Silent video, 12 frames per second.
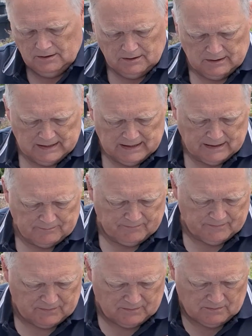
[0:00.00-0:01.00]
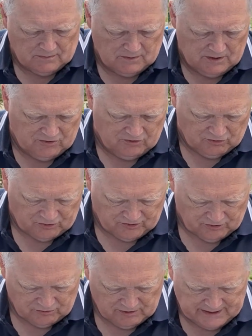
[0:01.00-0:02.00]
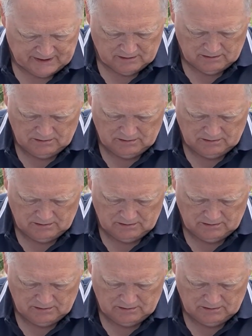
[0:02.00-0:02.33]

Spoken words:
Now the adjuster ring,